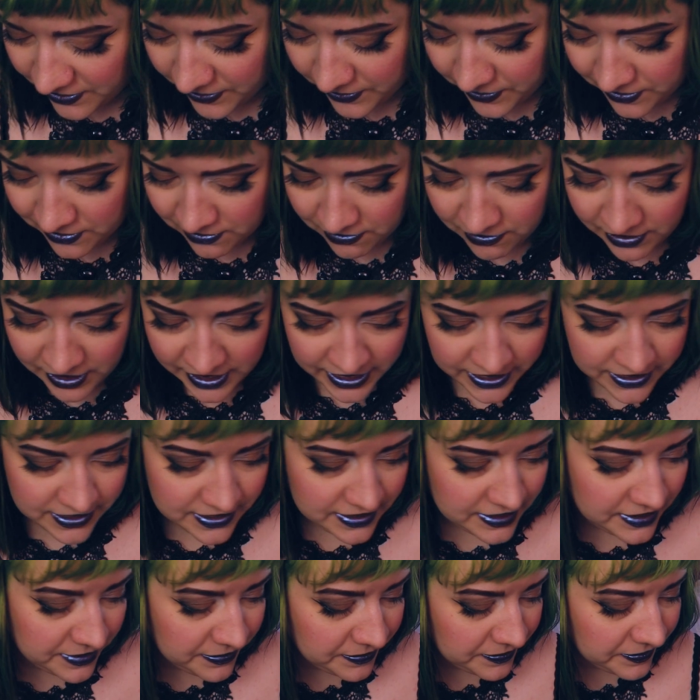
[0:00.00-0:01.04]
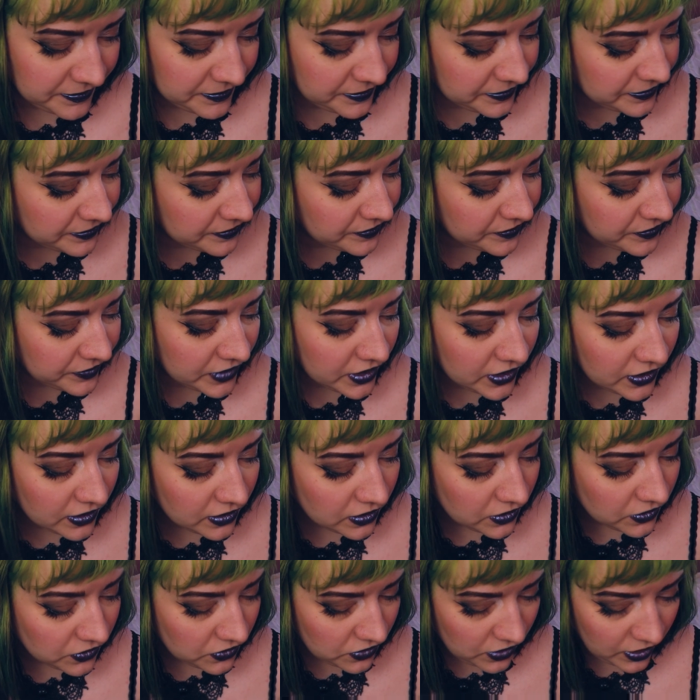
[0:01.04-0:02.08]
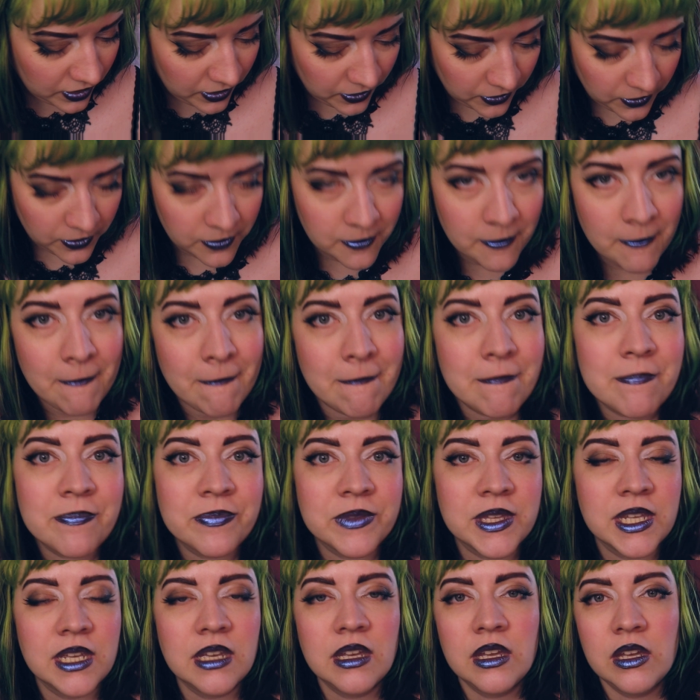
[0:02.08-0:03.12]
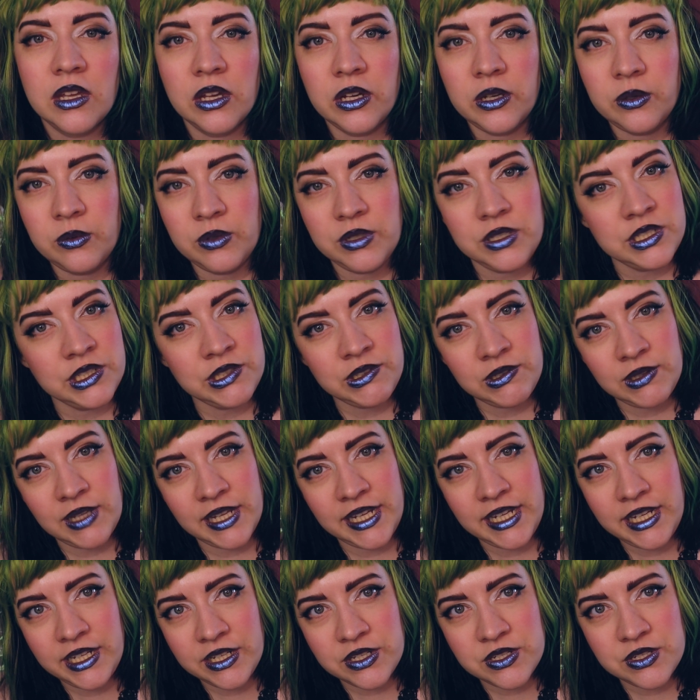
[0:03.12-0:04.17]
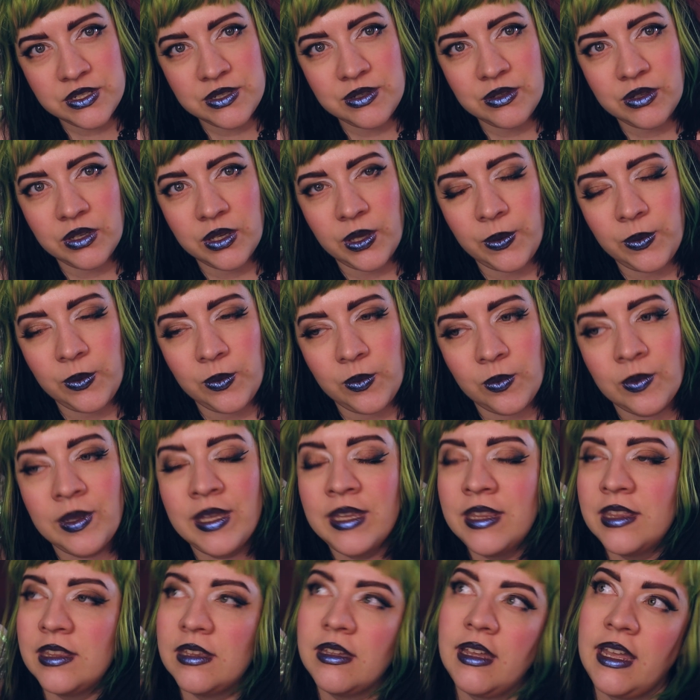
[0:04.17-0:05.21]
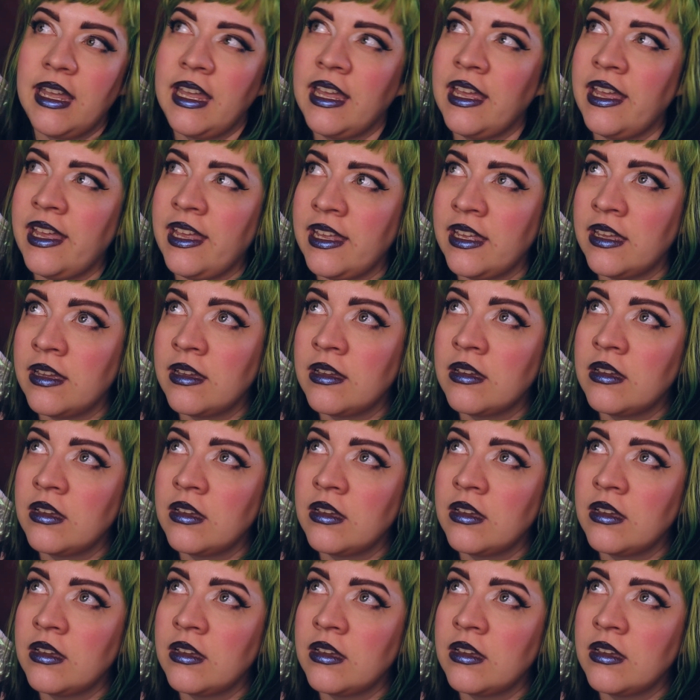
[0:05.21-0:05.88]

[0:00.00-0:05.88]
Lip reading: Alright. So, would you like to go with a